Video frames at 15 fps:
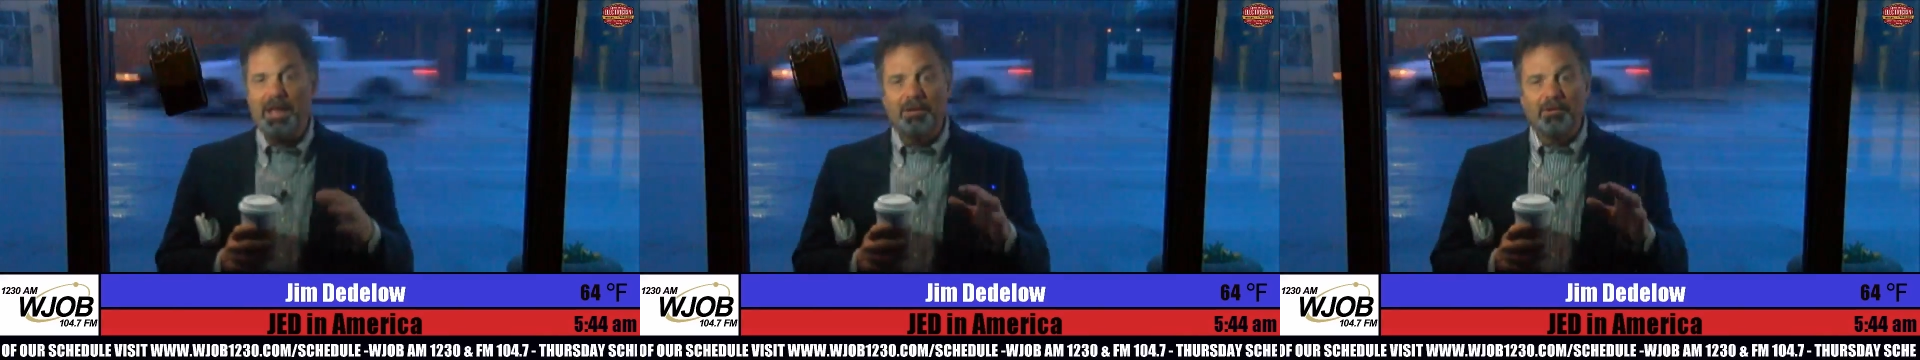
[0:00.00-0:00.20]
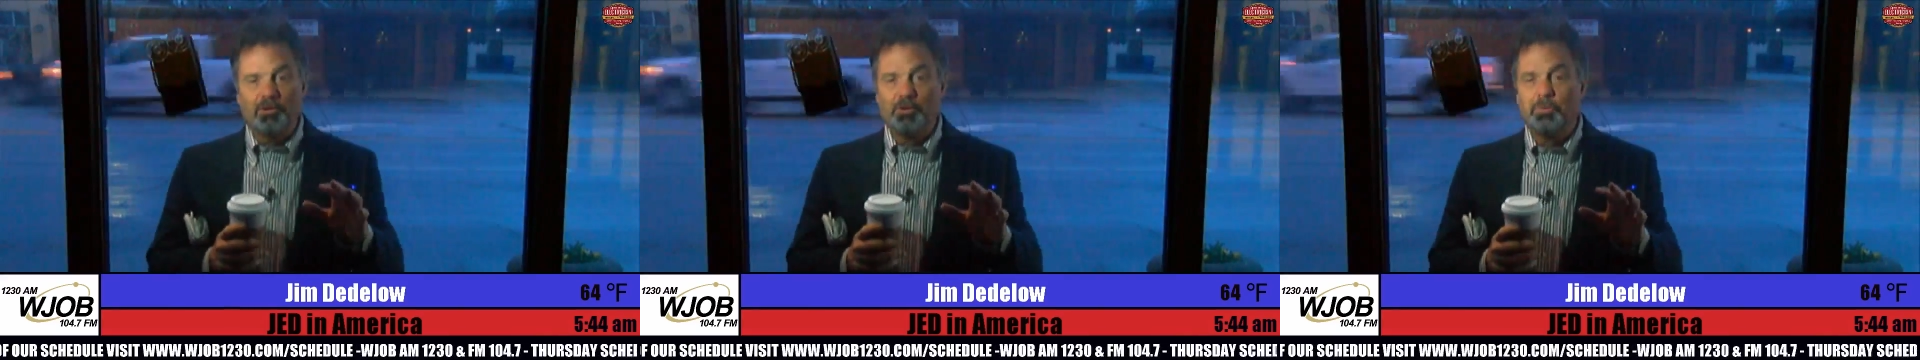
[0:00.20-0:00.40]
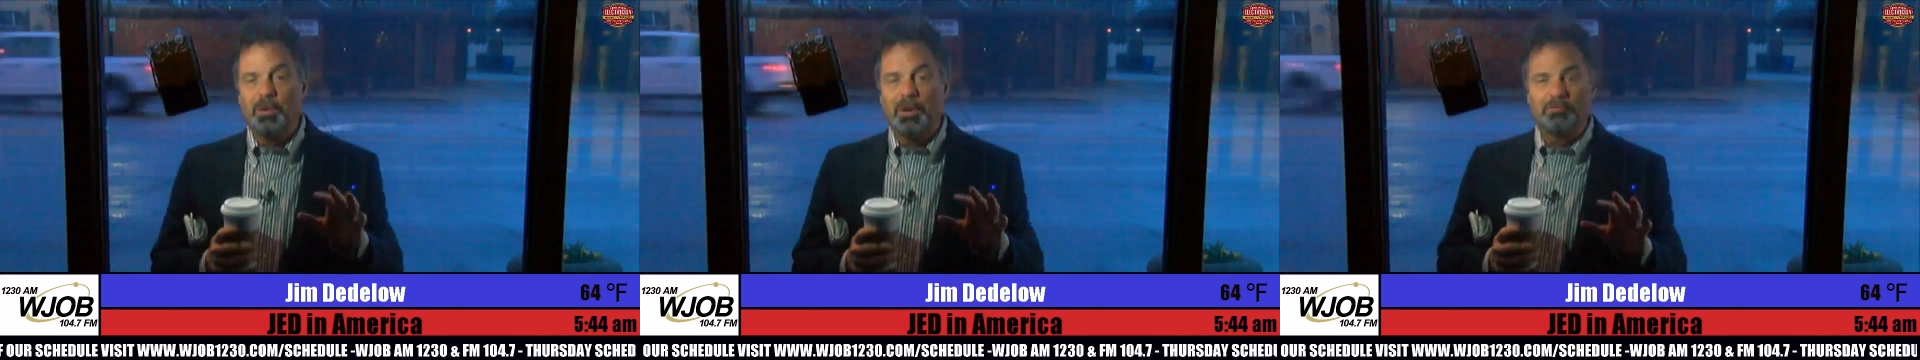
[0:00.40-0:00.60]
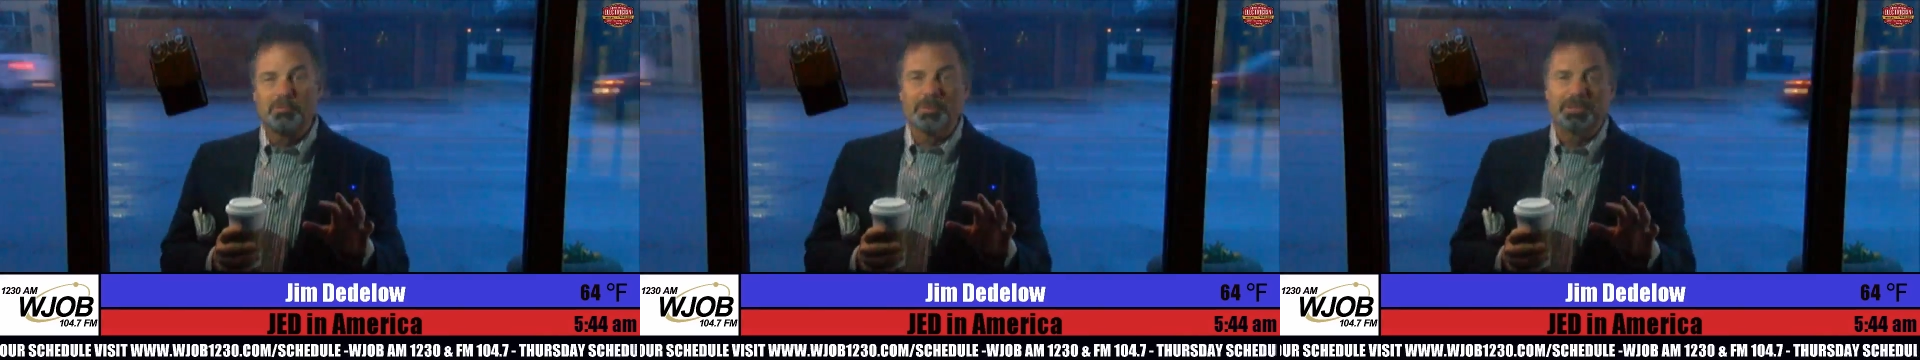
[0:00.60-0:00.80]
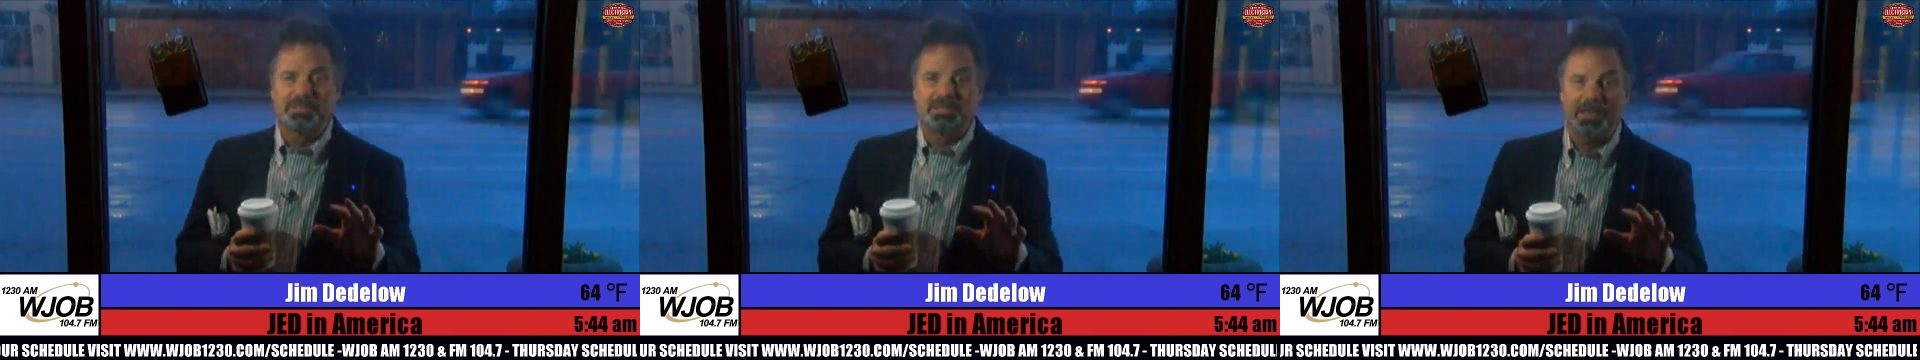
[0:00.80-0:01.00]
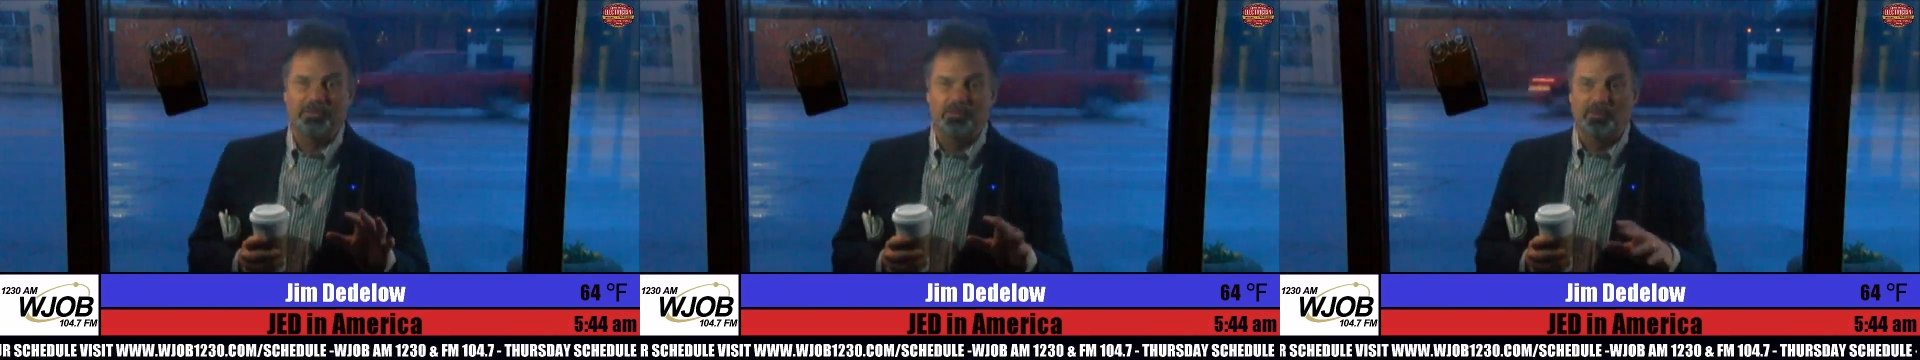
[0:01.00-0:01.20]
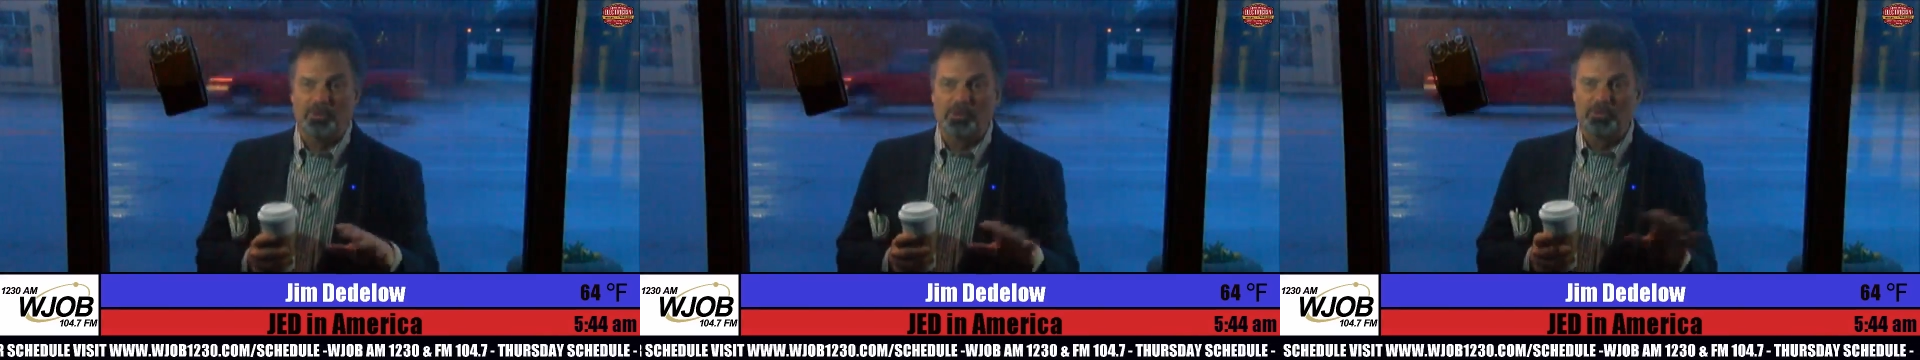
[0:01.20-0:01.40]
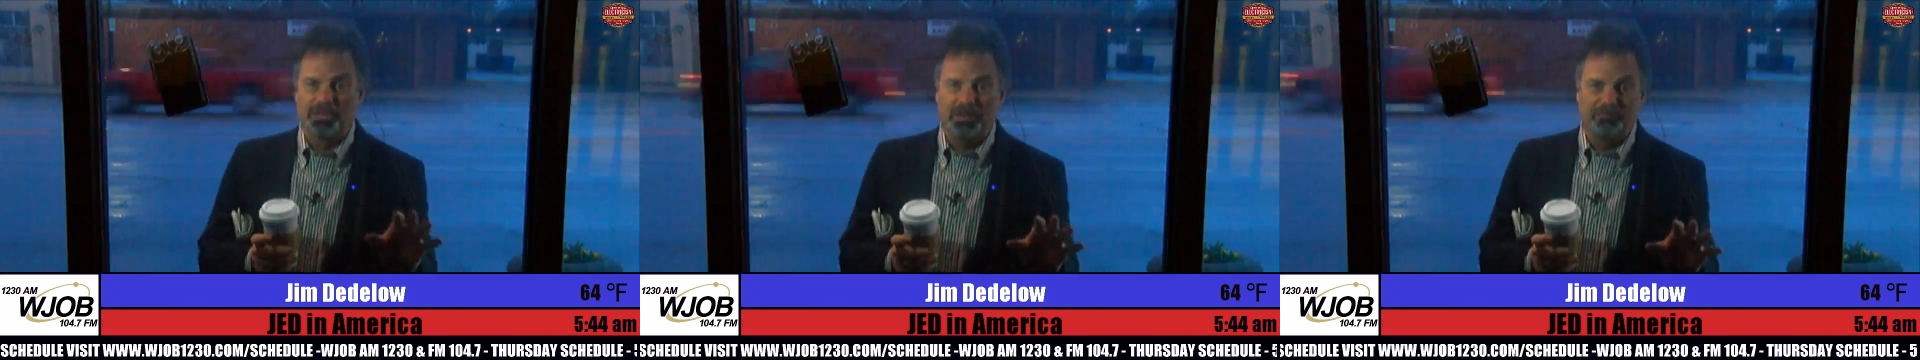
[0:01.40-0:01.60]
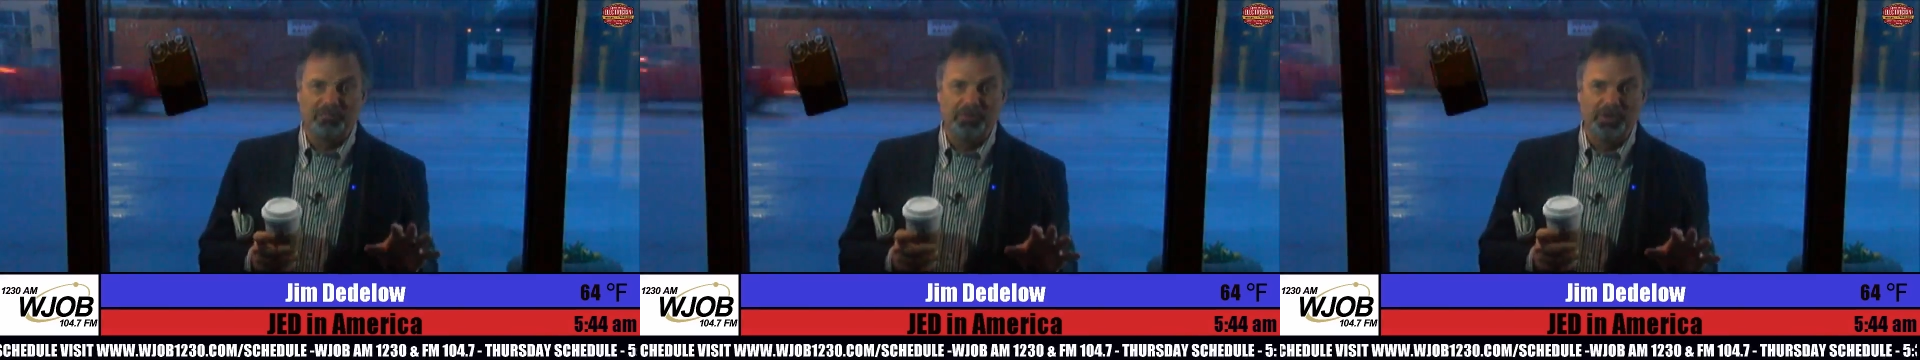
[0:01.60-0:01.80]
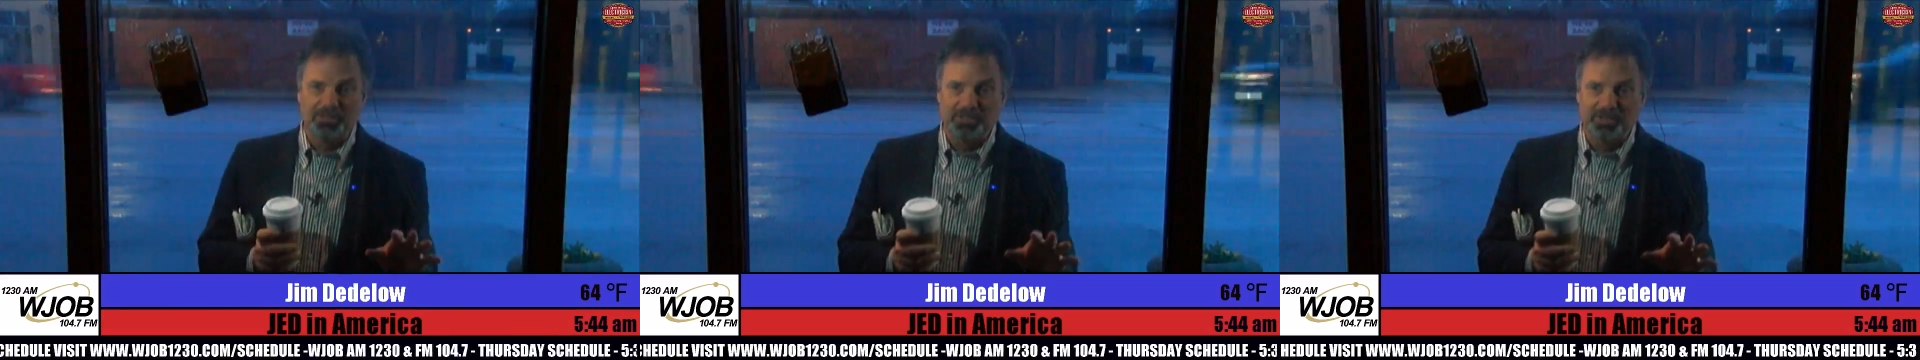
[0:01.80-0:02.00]
I know everybody's got their own
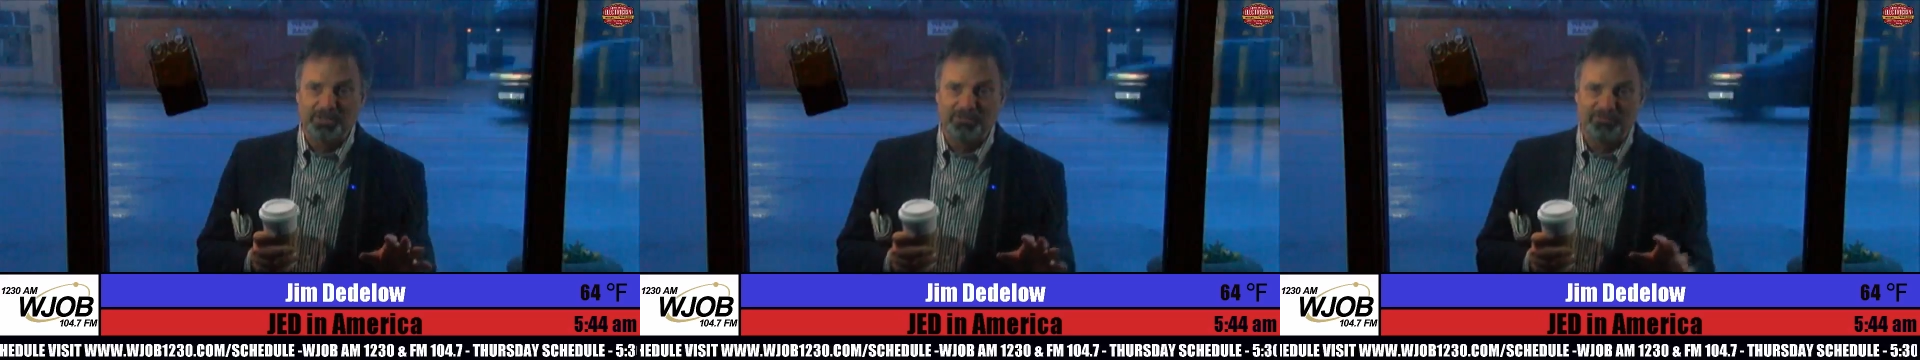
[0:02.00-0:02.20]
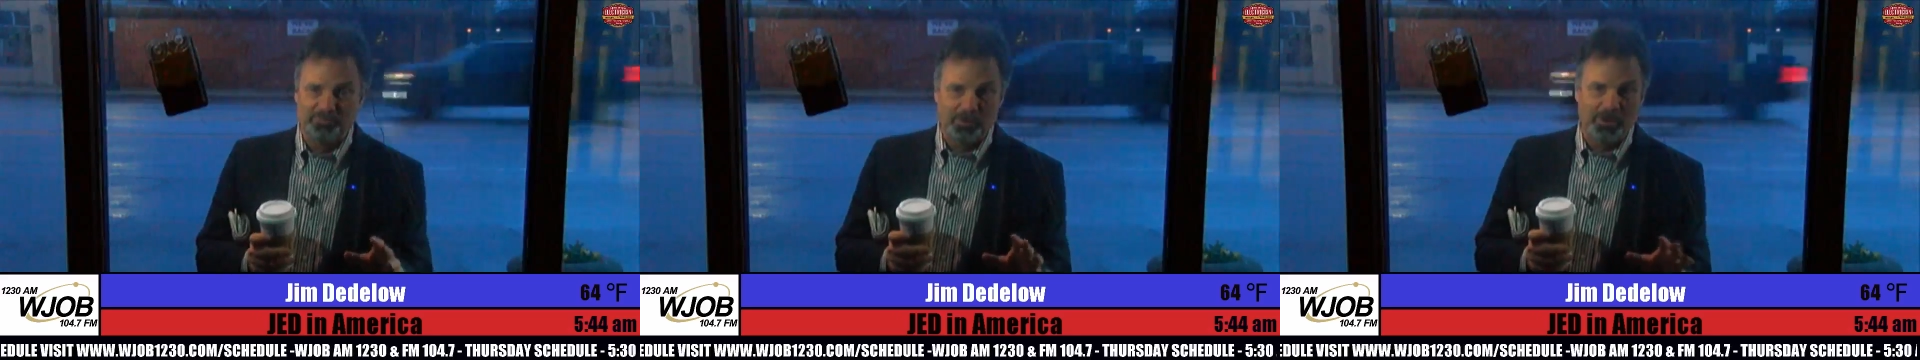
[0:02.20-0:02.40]
definition of